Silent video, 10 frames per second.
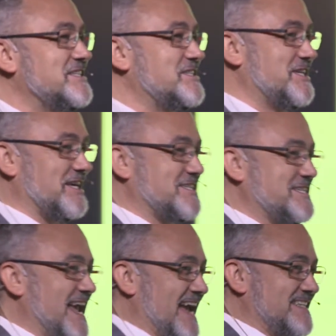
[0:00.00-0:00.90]

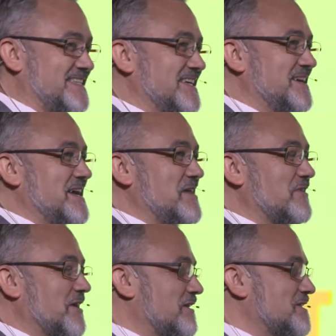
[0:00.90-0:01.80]
just yet in
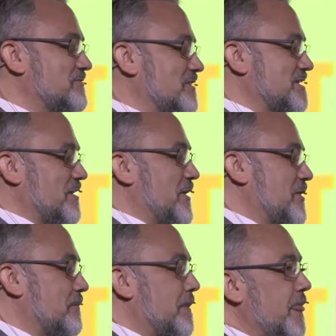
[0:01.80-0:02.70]
regards to what's going
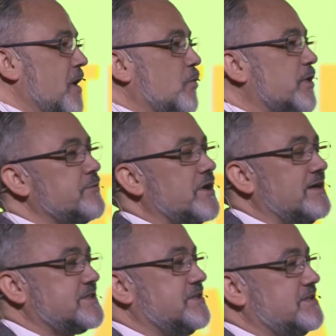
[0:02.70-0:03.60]
on. What I would
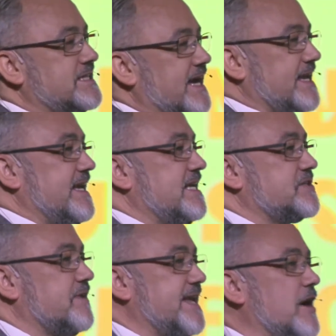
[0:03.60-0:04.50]
like to do today
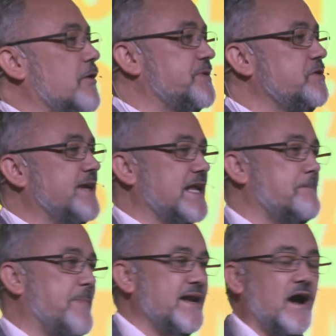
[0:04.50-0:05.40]
is really help you get a
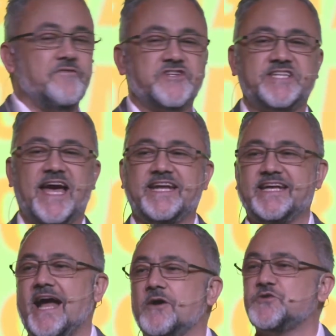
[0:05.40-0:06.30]
better understanding
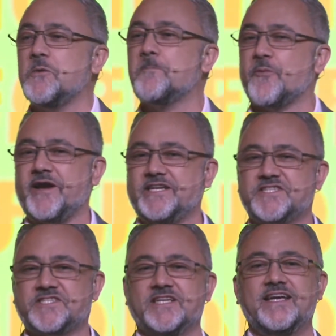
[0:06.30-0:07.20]
on how to
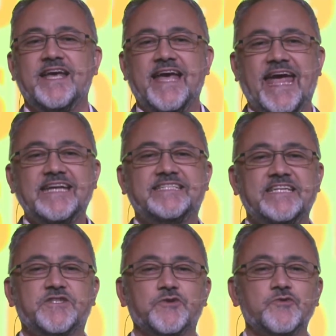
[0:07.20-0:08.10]
embrace a
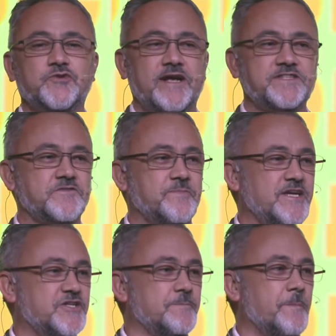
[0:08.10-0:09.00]
digital transformation.